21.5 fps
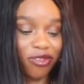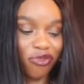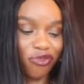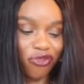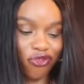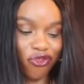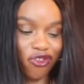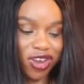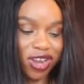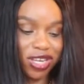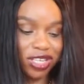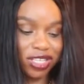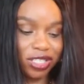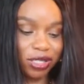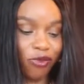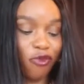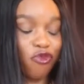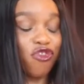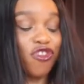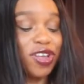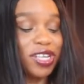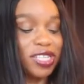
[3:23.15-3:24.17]

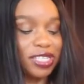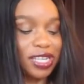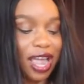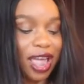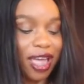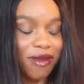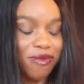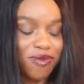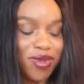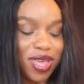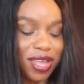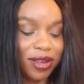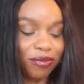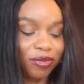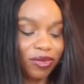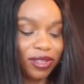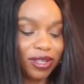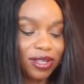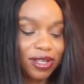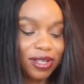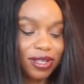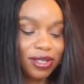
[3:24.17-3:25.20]
freezer,
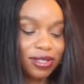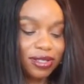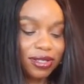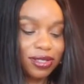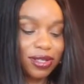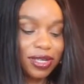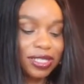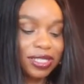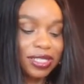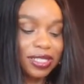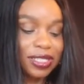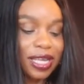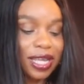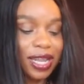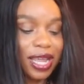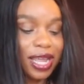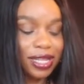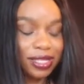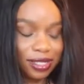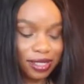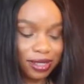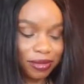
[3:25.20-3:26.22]
so it started